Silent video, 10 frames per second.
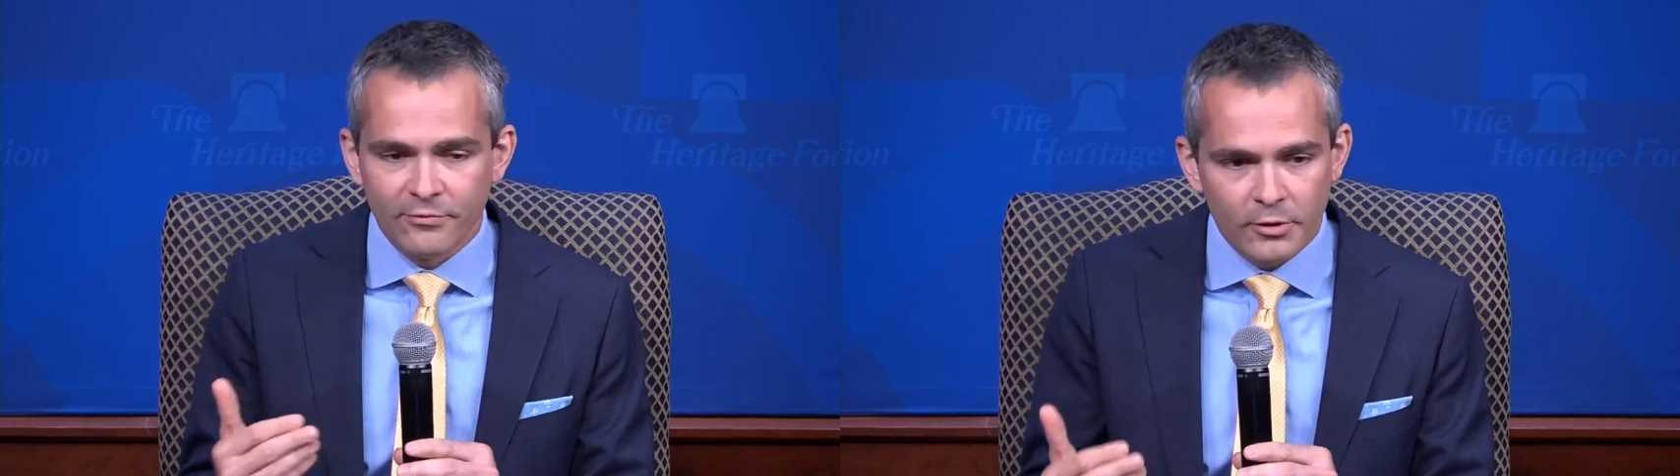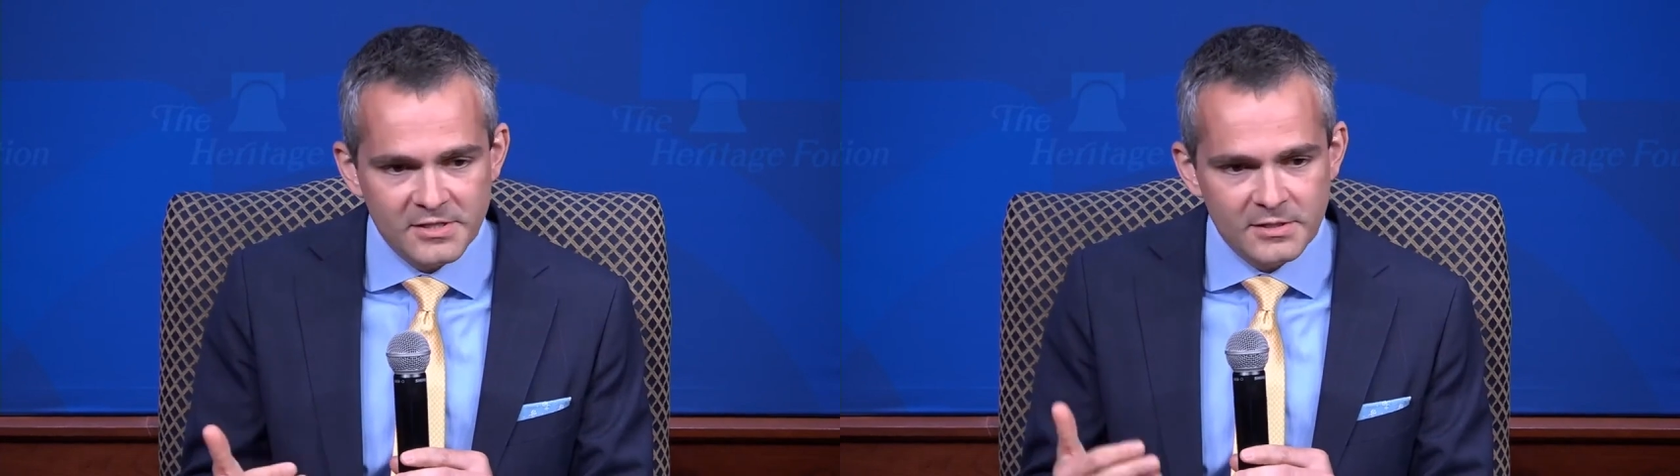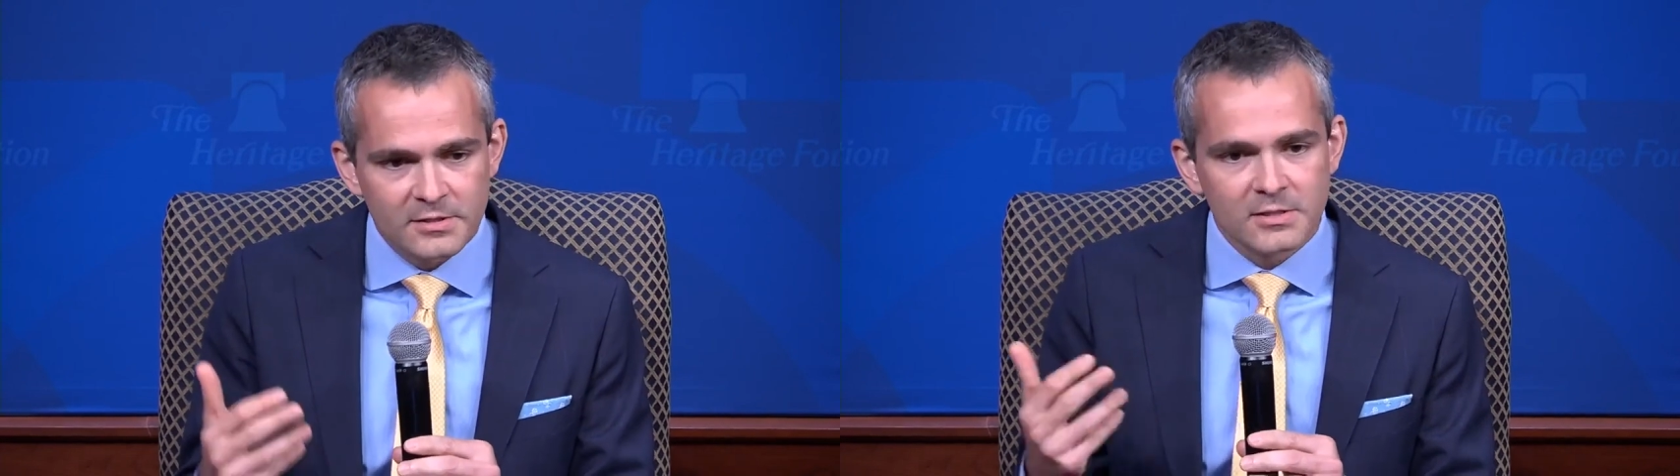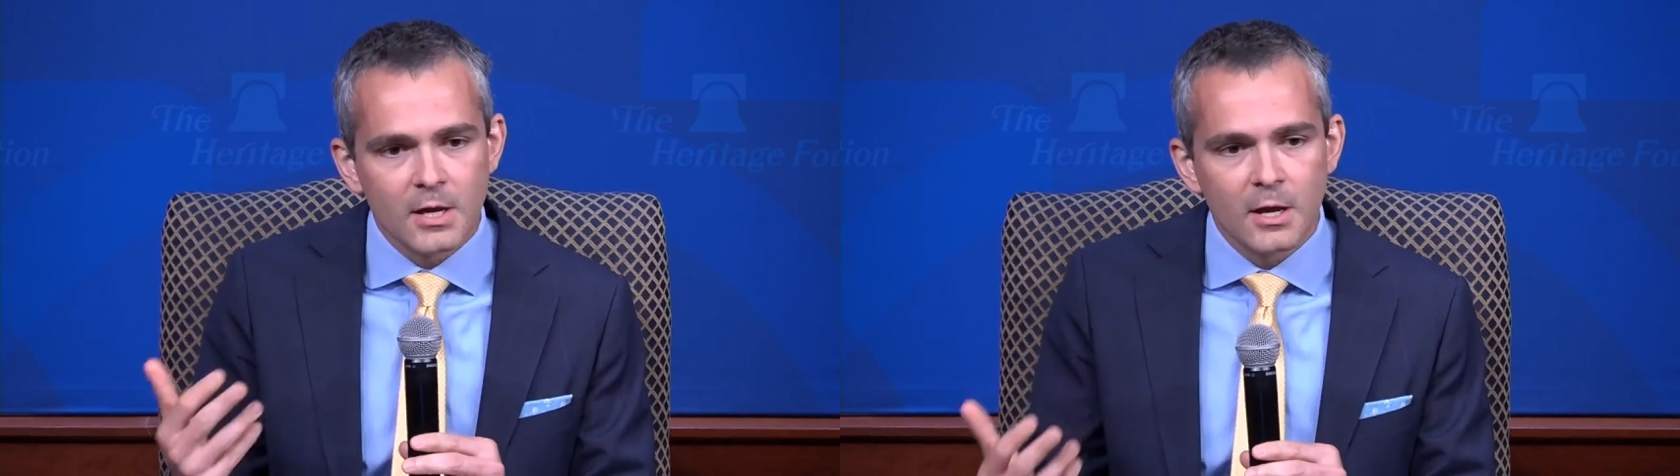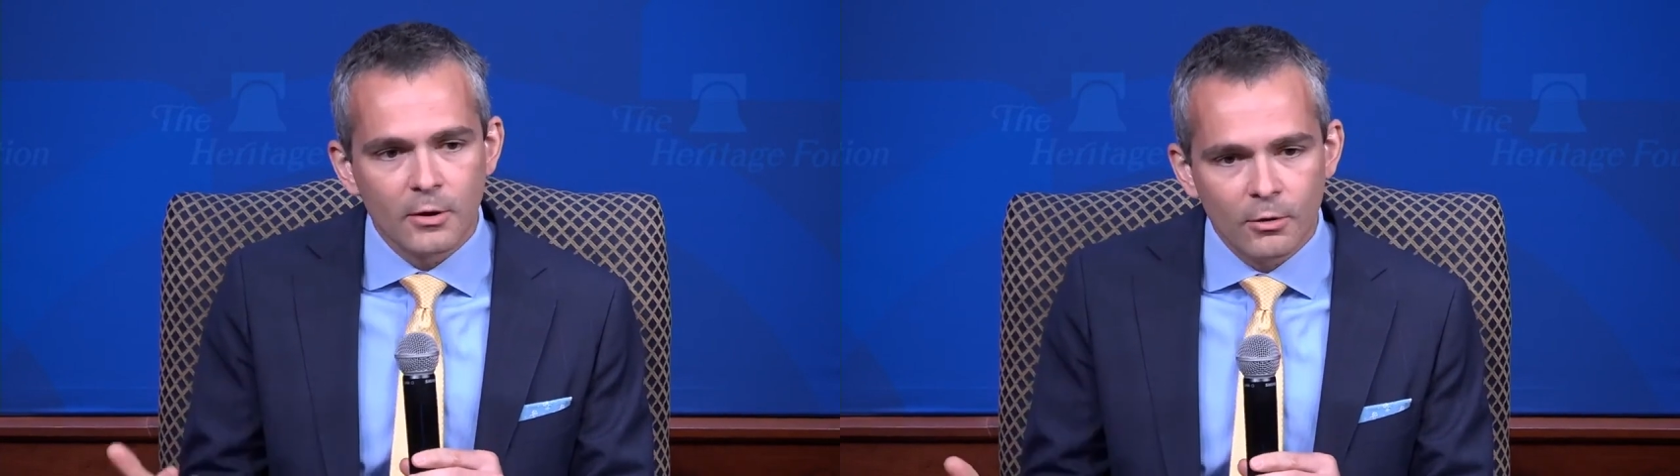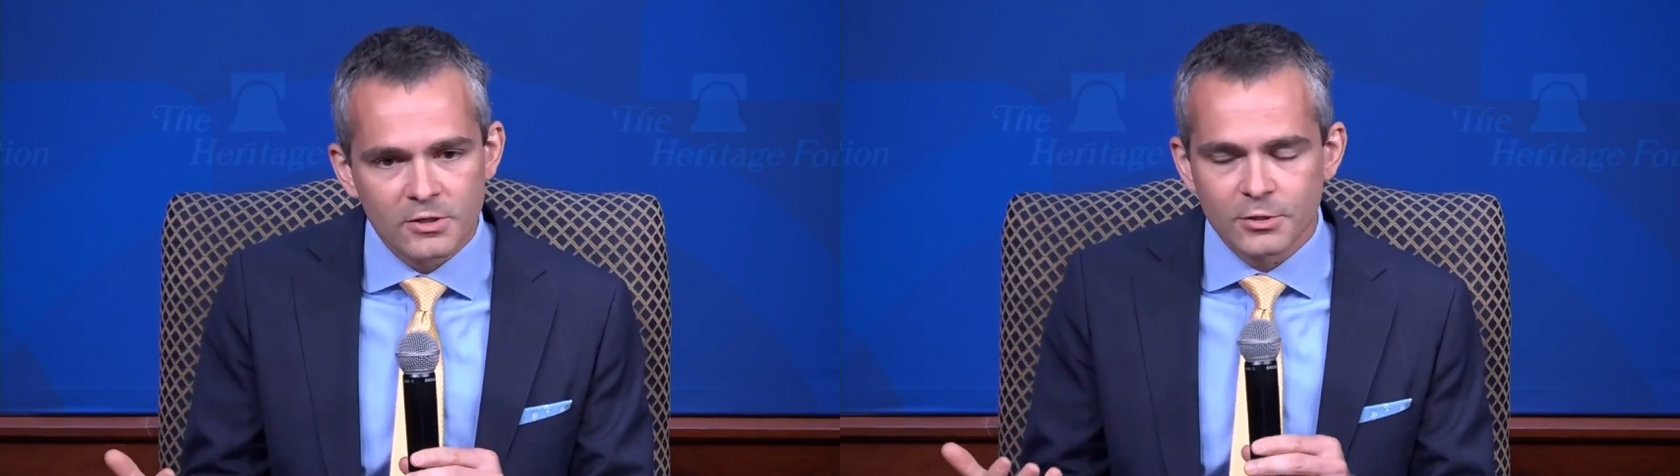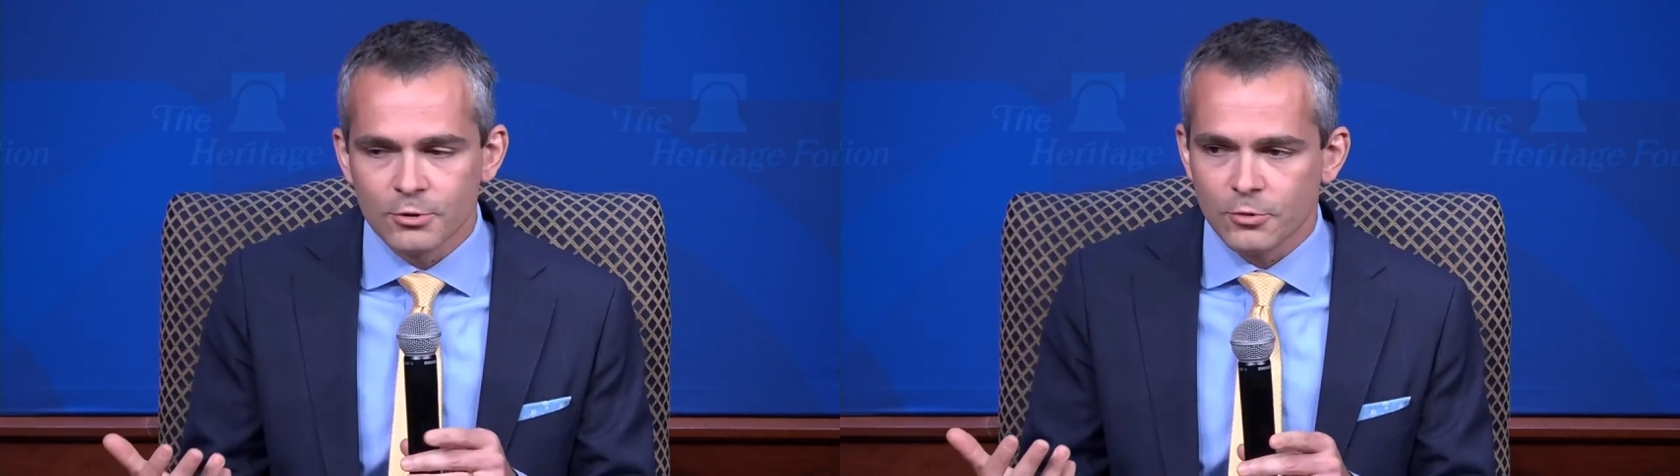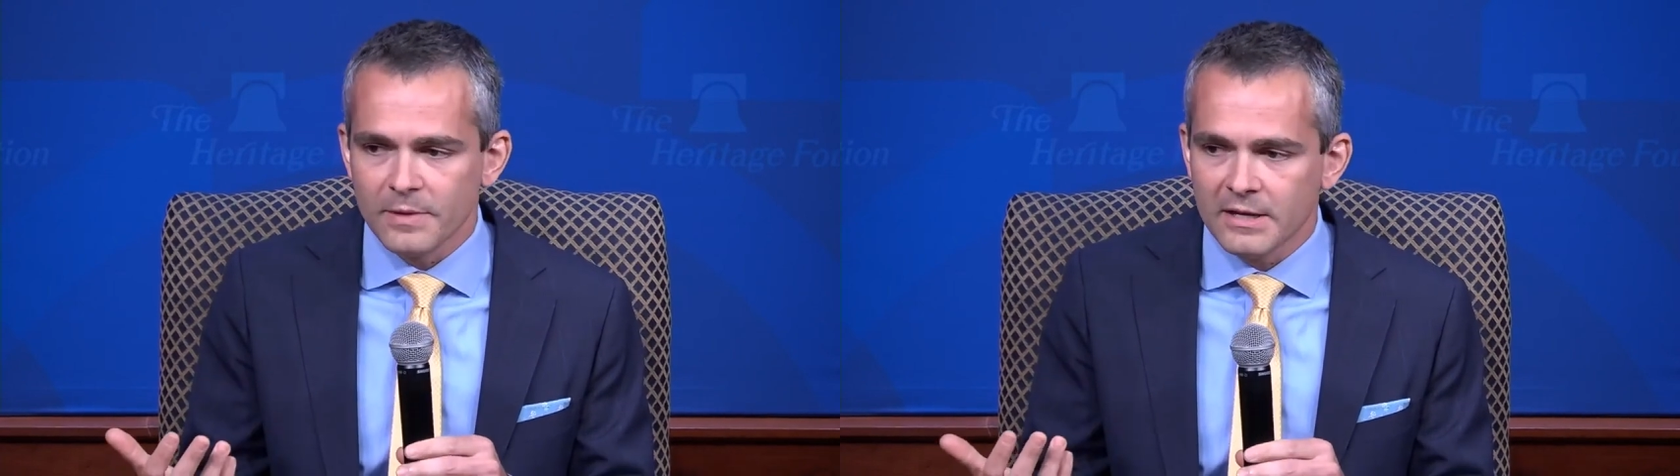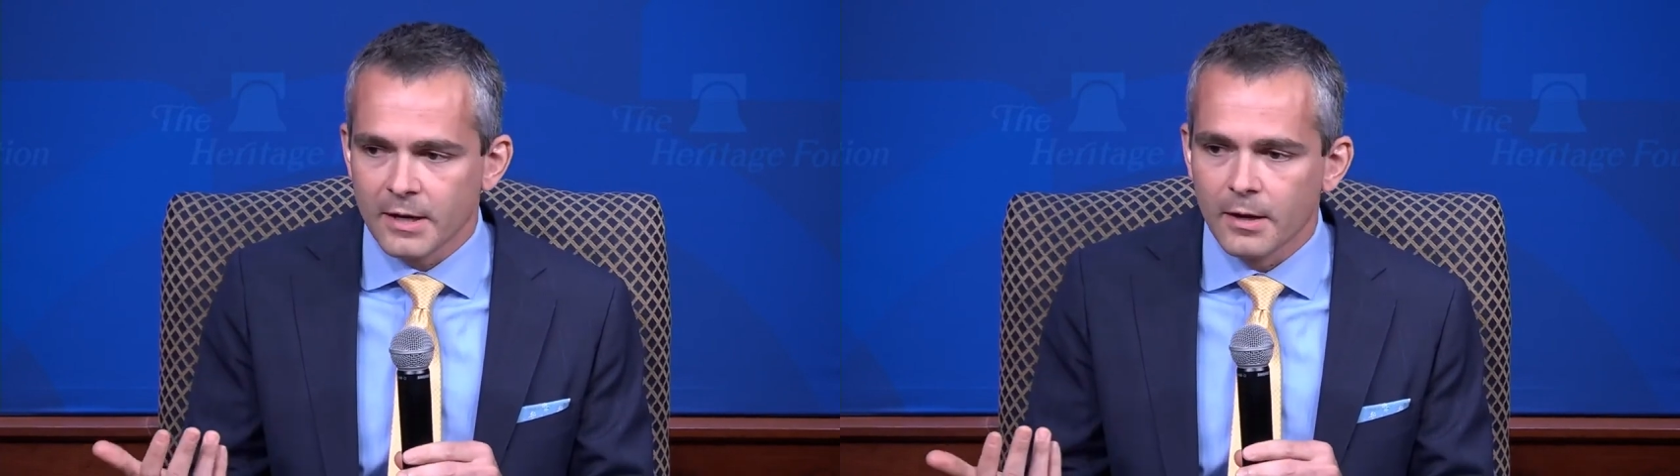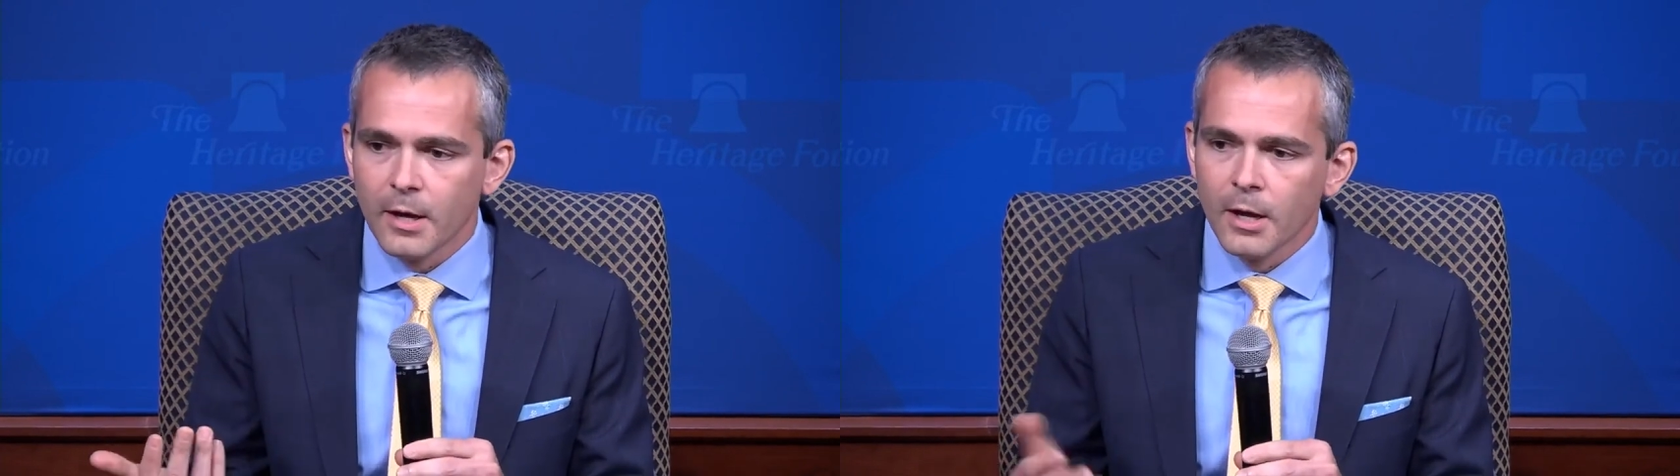voices on social
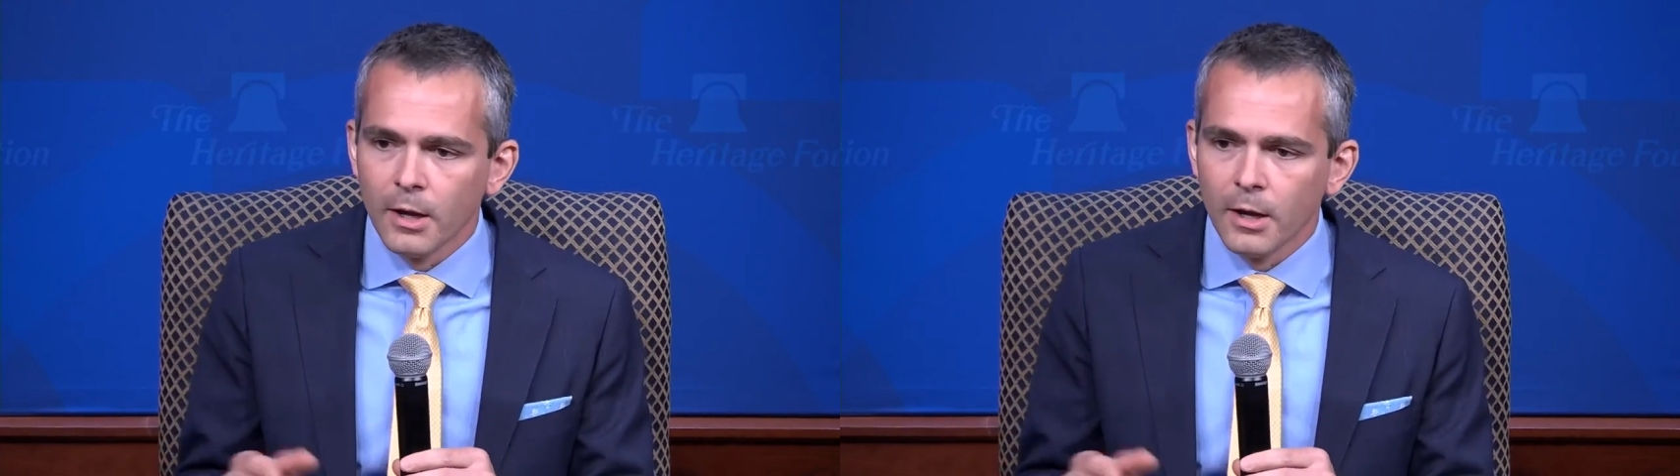media,